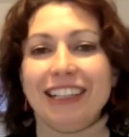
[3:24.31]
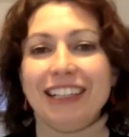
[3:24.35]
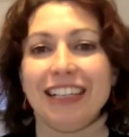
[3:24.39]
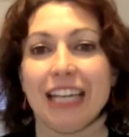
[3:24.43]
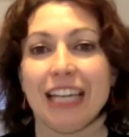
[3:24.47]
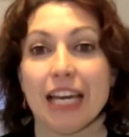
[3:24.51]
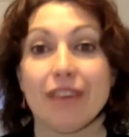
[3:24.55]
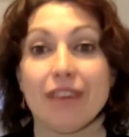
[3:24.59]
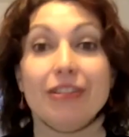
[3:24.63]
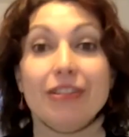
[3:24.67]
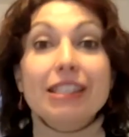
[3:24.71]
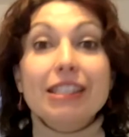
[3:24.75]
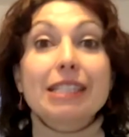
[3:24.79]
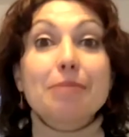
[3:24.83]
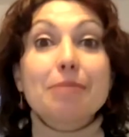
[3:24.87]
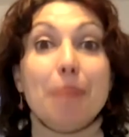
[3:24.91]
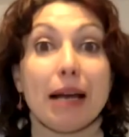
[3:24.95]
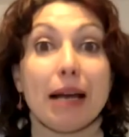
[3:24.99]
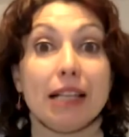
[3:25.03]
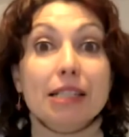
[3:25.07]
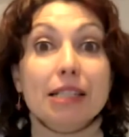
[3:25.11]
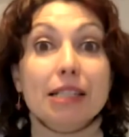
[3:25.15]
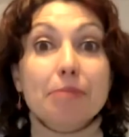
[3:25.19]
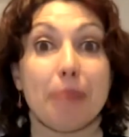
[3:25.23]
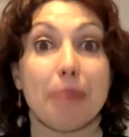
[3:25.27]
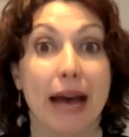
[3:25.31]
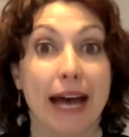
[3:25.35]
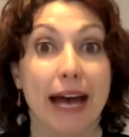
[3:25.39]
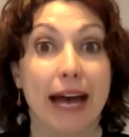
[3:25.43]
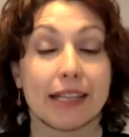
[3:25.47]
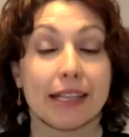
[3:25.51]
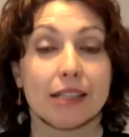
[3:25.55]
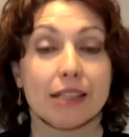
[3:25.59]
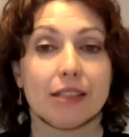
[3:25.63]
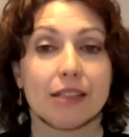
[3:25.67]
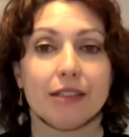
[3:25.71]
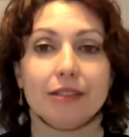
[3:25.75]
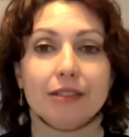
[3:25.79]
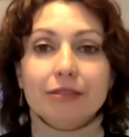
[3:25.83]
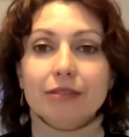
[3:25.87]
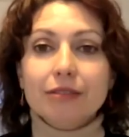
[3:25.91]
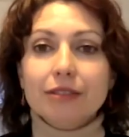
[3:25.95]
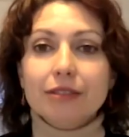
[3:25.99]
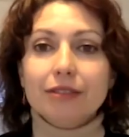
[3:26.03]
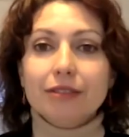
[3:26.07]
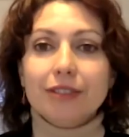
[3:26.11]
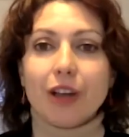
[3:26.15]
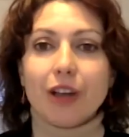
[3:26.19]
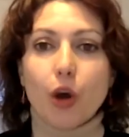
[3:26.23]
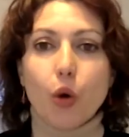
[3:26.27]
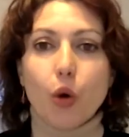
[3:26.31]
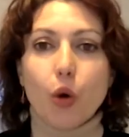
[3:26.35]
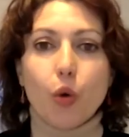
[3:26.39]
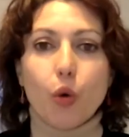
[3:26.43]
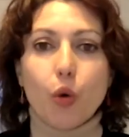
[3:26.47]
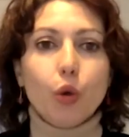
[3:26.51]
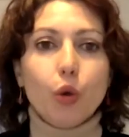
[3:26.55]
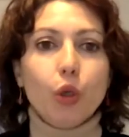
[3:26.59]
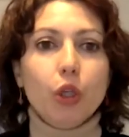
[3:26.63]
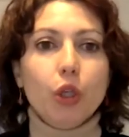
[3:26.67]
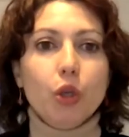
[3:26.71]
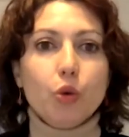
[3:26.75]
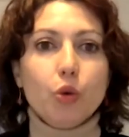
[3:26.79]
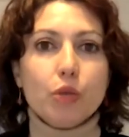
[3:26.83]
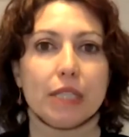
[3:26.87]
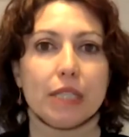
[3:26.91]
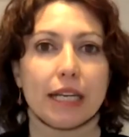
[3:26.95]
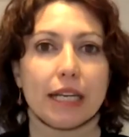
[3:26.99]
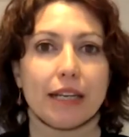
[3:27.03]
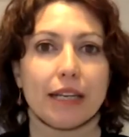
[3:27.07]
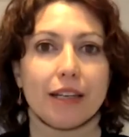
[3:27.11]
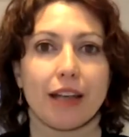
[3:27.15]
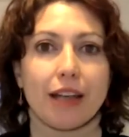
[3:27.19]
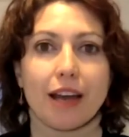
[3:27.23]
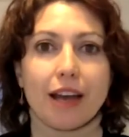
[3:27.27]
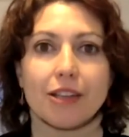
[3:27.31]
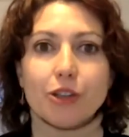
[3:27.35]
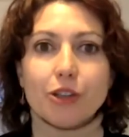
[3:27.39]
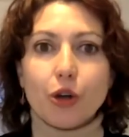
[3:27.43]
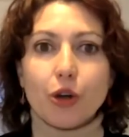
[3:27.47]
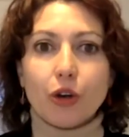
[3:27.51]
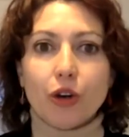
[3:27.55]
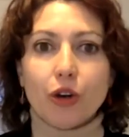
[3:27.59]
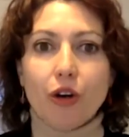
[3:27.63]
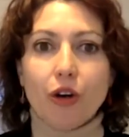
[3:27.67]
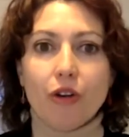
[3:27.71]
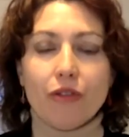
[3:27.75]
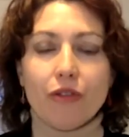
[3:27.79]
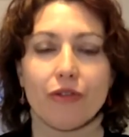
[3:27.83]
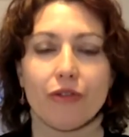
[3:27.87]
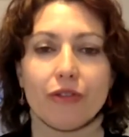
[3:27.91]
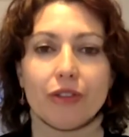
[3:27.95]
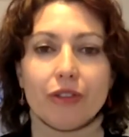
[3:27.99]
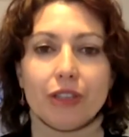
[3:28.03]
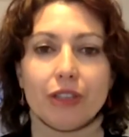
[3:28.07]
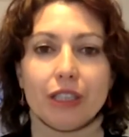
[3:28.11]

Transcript: If it smells bad or looks like it has gone off,